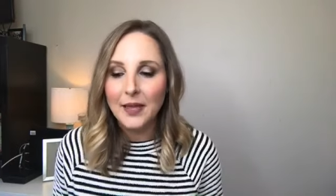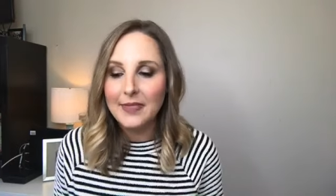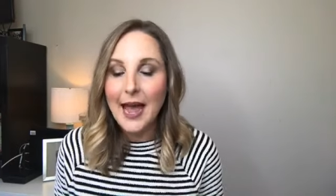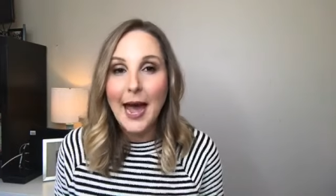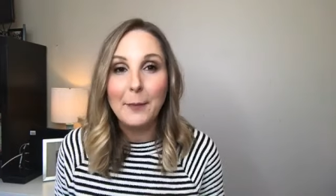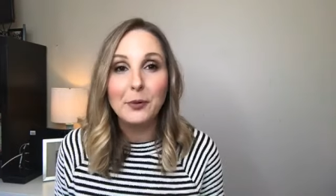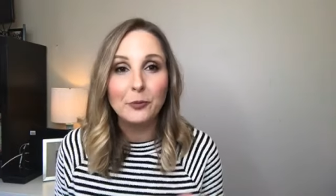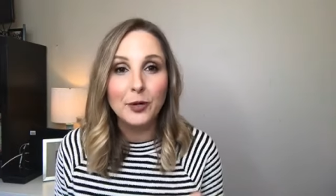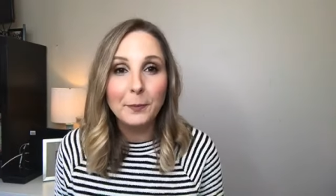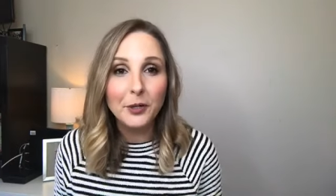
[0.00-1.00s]
app
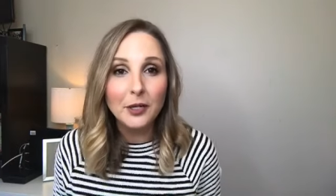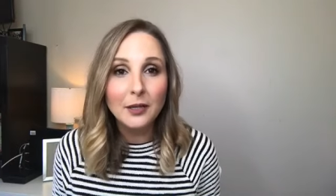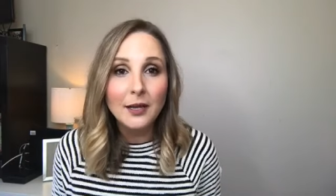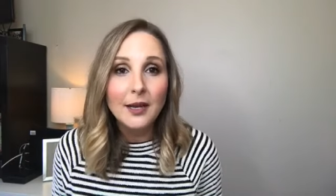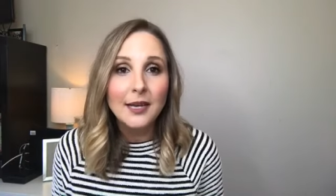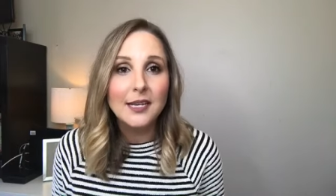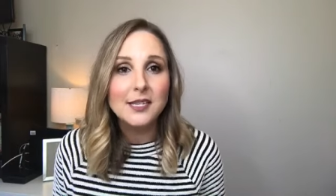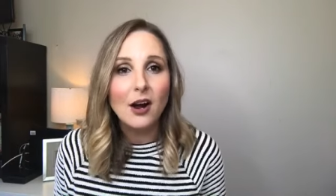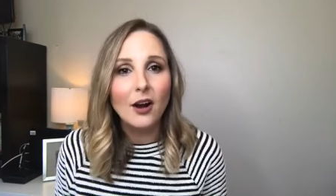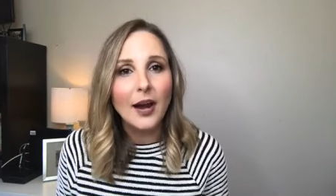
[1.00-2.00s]
Ripple. It's
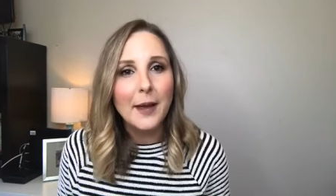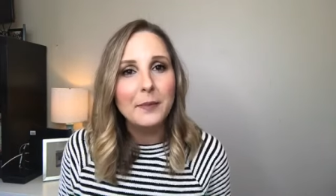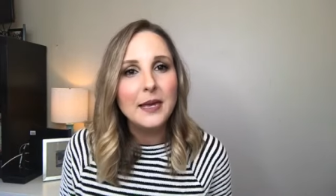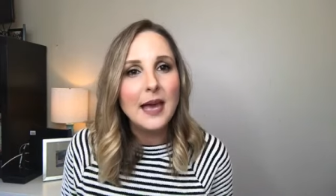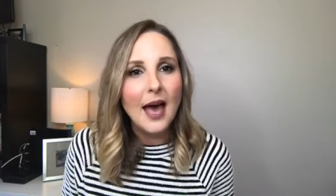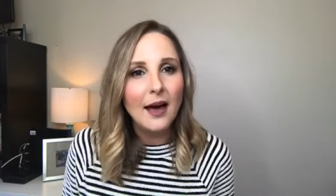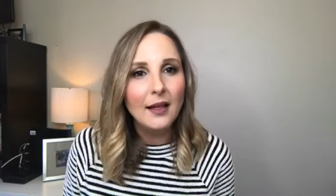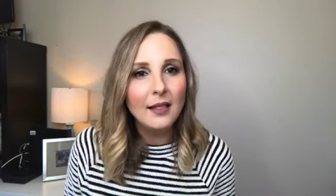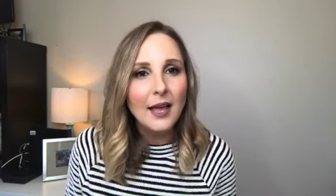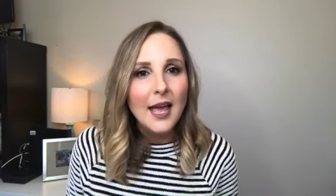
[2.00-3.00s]

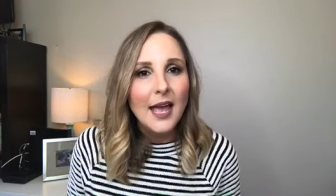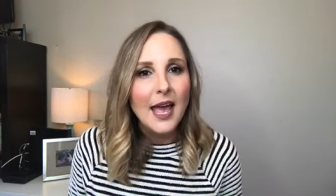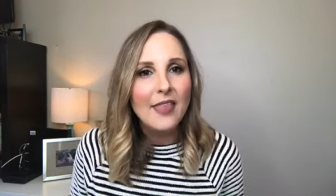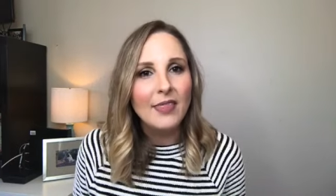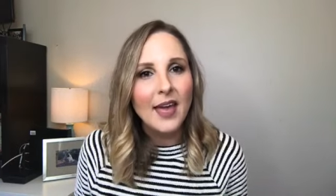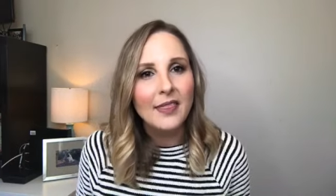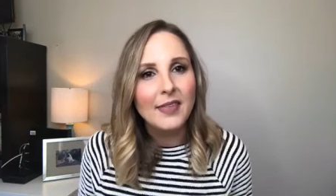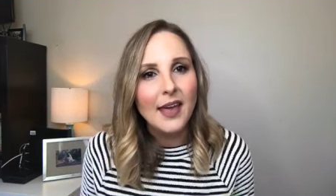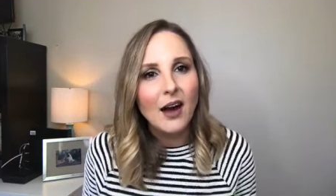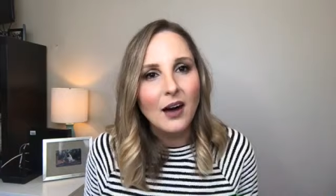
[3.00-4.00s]
RIPL. And then
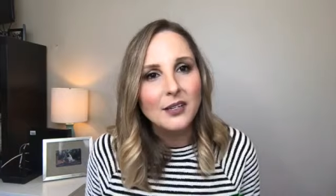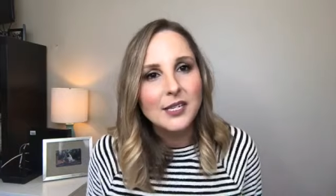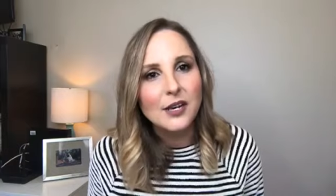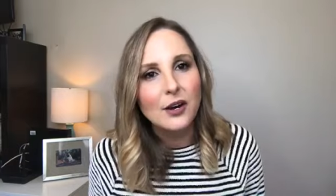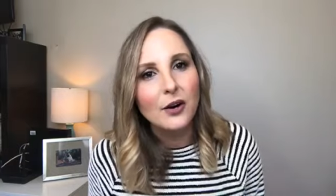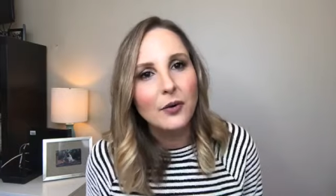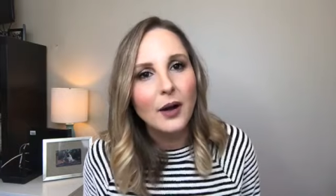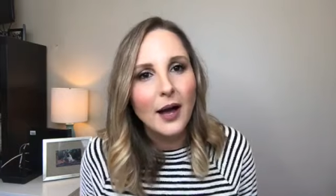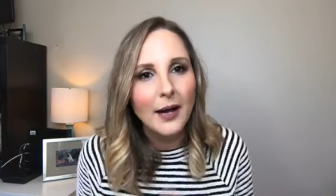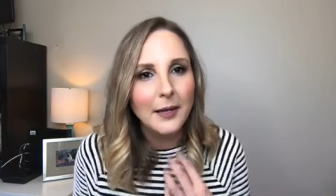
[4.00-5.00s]
they also,
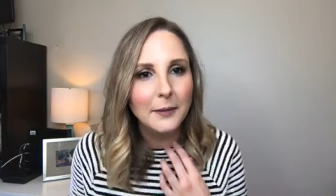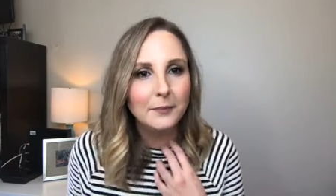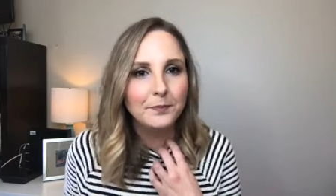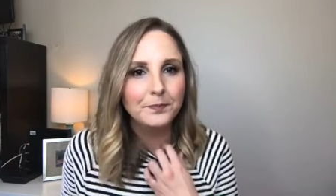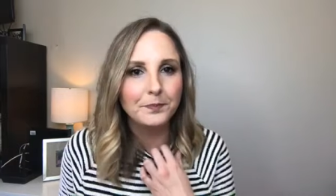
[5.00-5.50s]
Amanda,